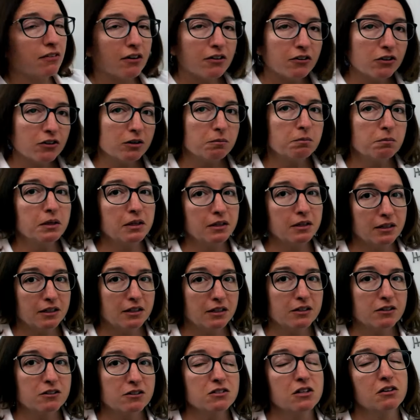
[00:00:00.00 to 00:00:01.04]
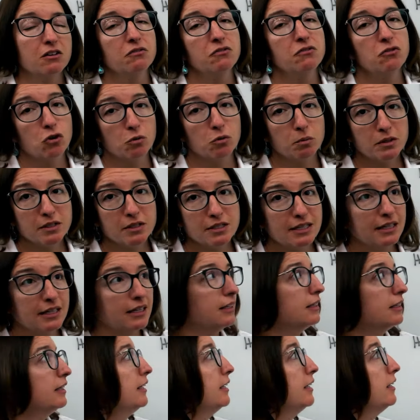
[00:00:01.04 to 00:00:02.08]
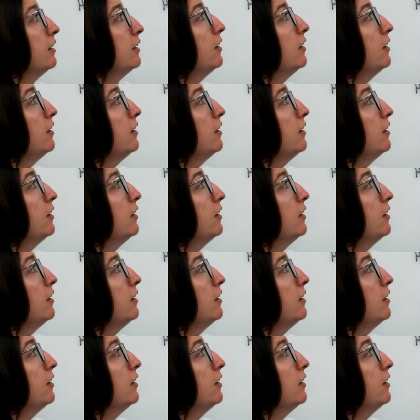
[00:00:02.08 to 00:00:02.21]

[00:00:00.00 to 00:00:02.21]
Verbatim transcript: hundred milliliters of normal saline